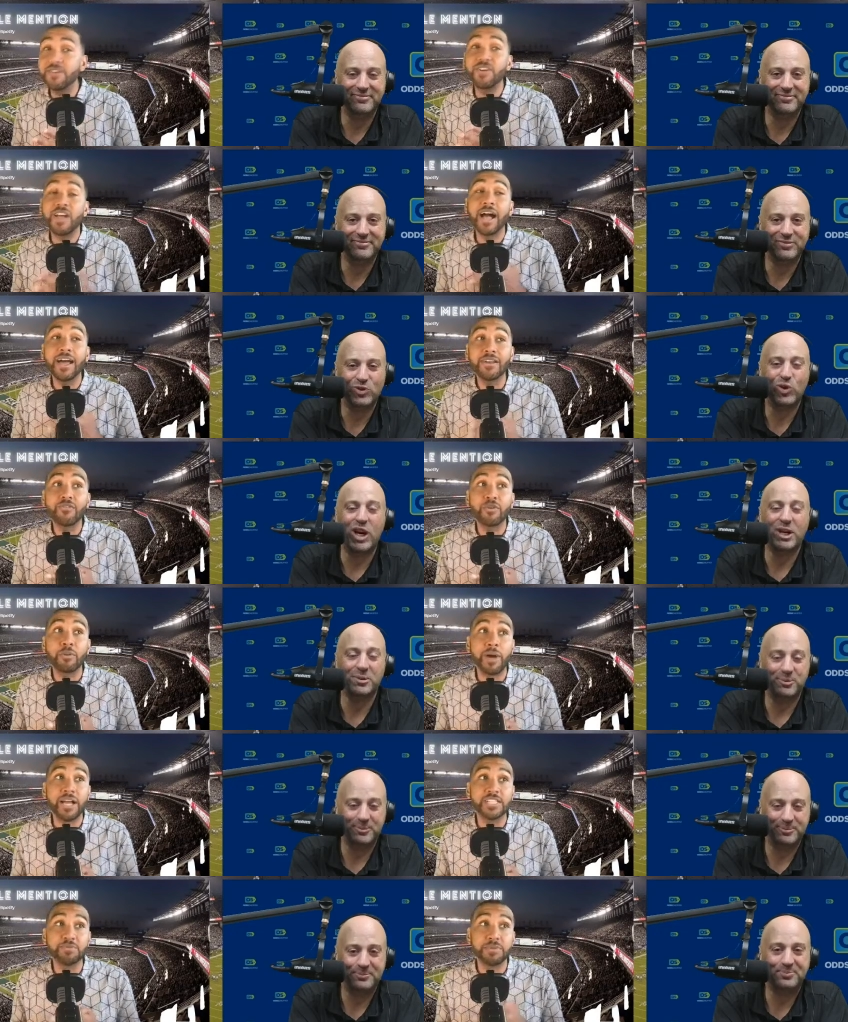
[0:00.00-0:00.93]
Speaker 1: kind right. of
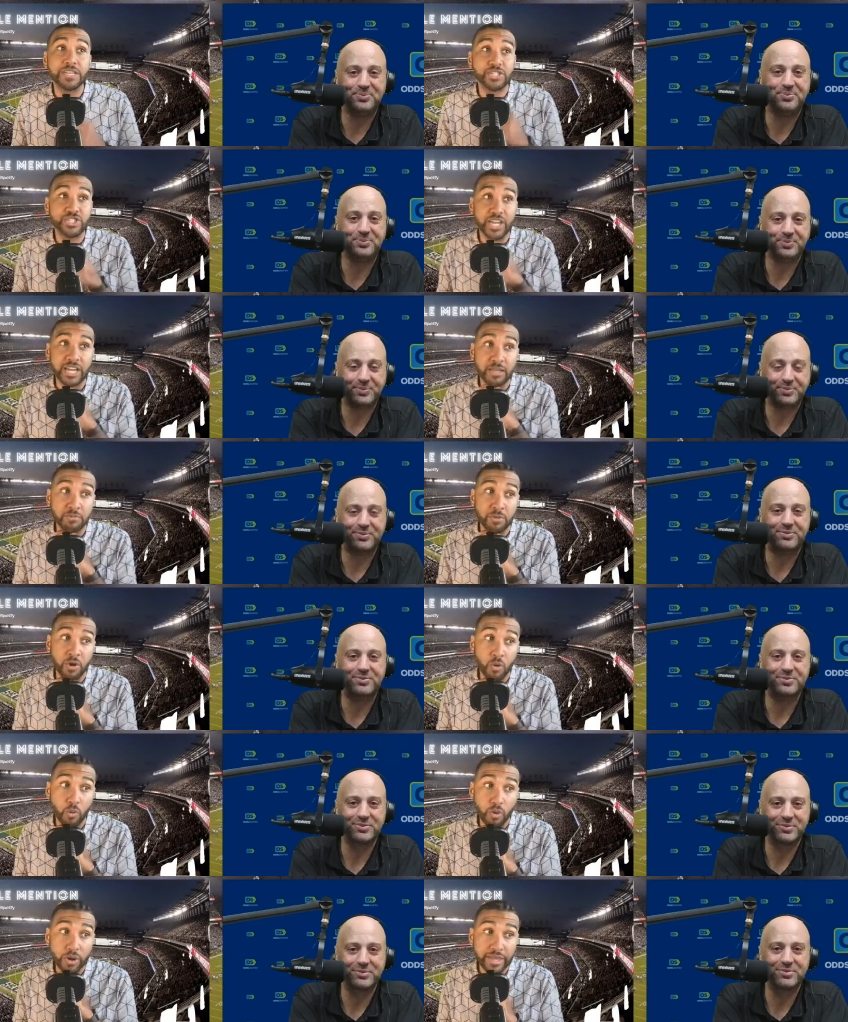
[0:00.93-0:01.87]
reminds me of Shady
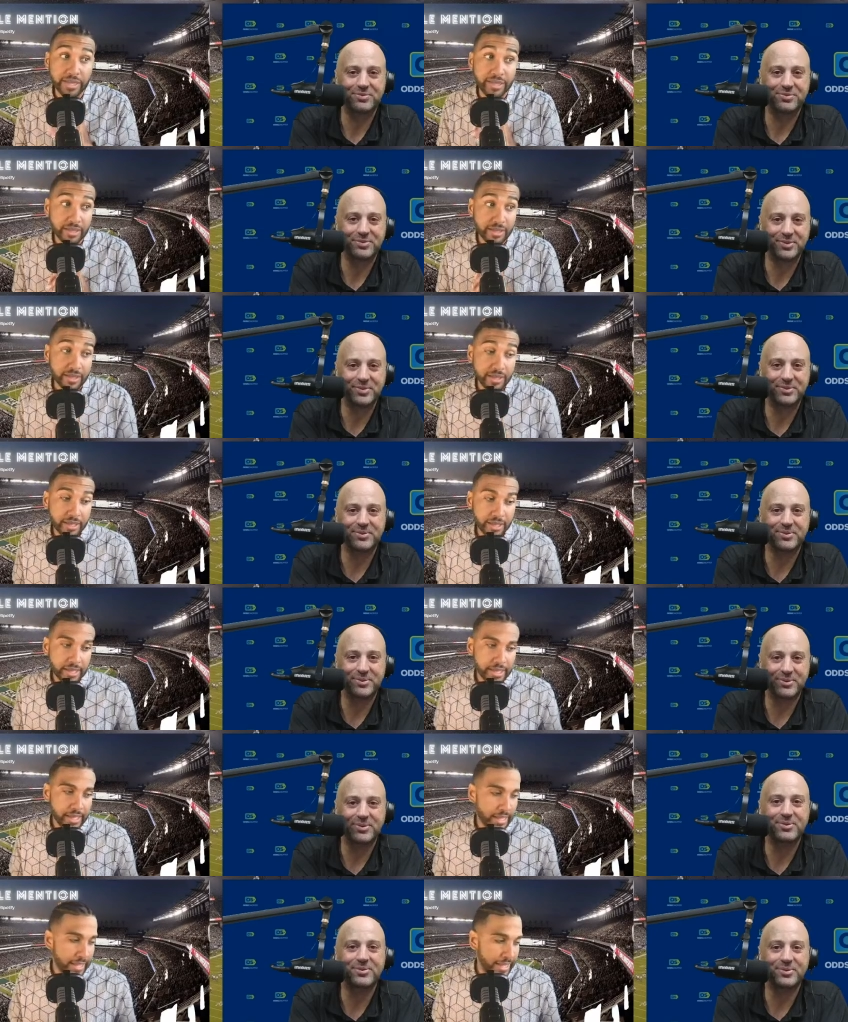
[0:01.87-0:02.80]
McCoy.
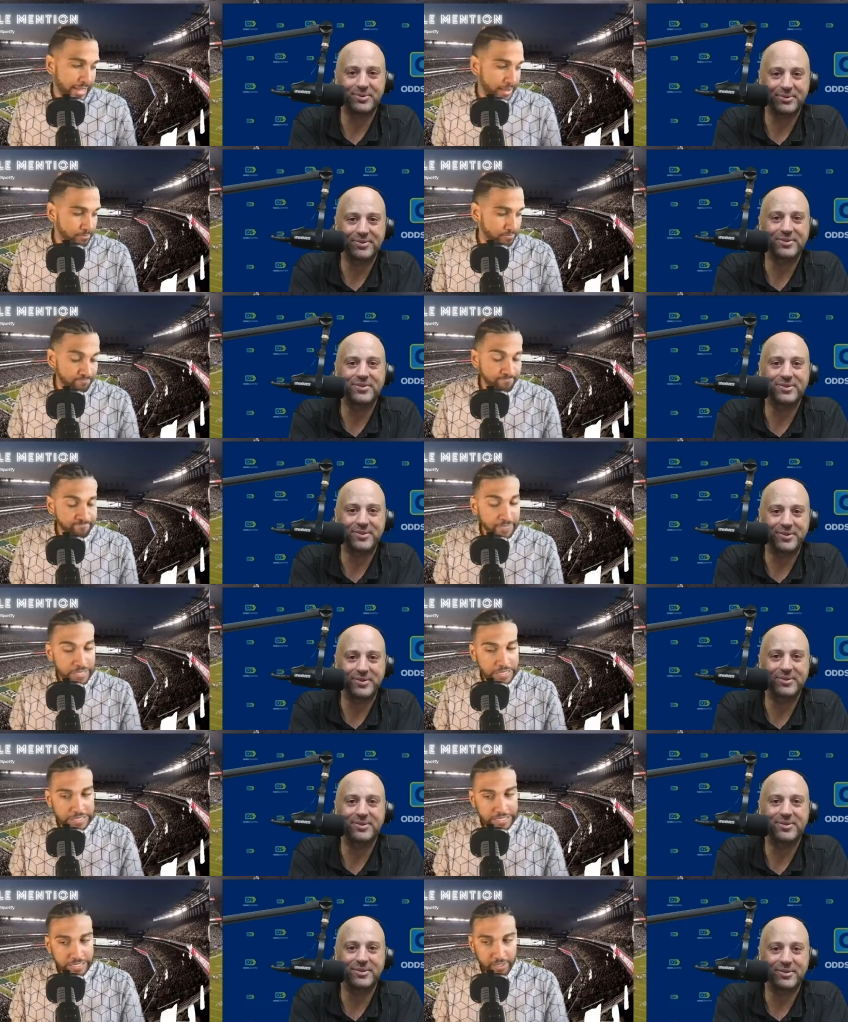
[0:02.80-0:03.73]
Um,
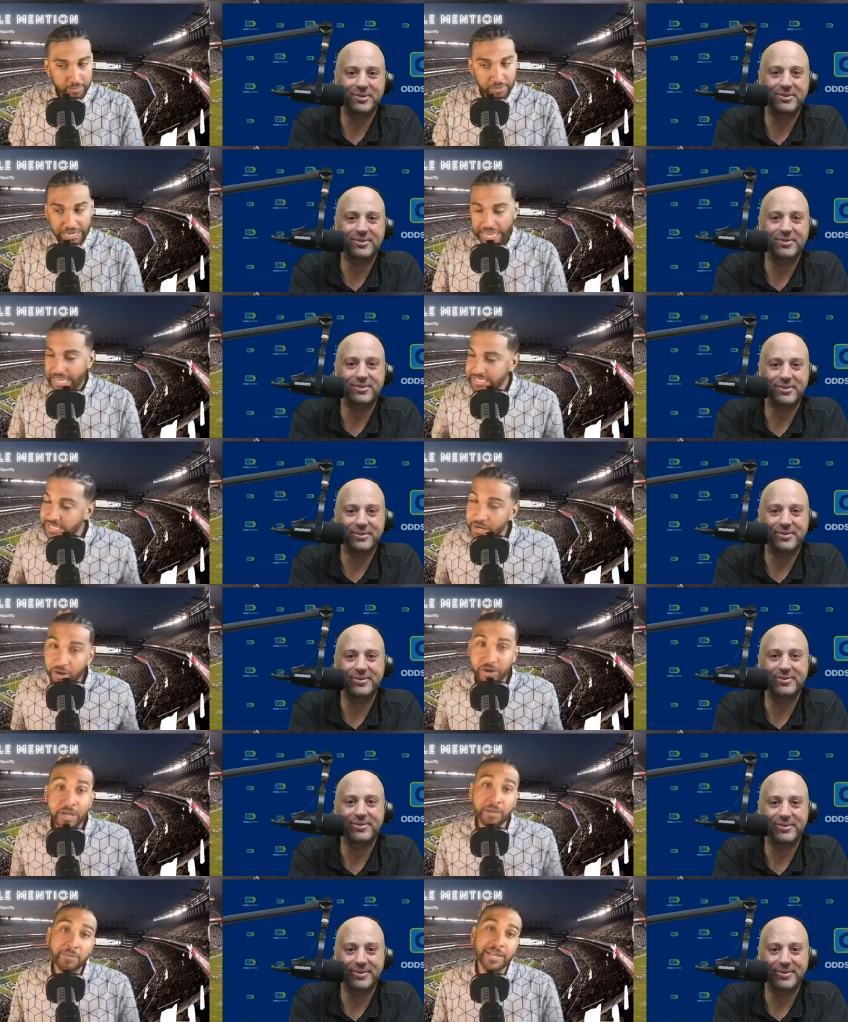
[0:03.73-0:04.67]
but it hasn't
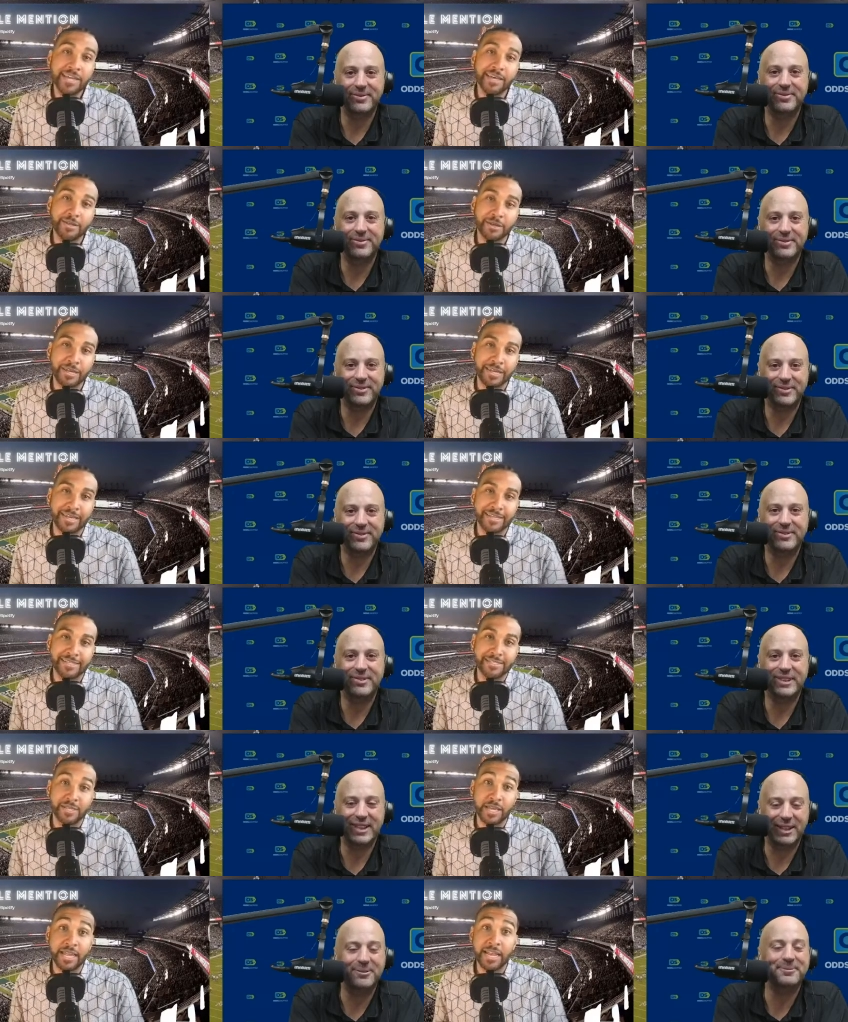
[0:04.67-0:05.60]
all come together yet.
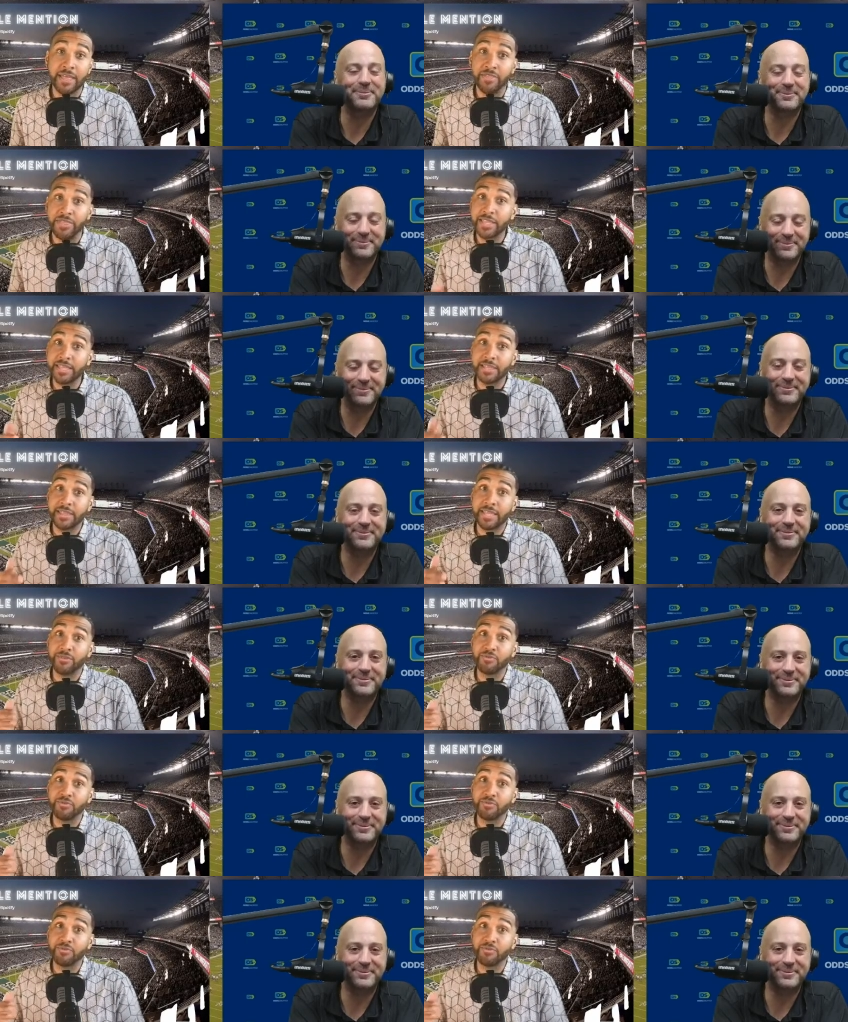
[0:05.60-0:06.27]
So, yep. And I think that they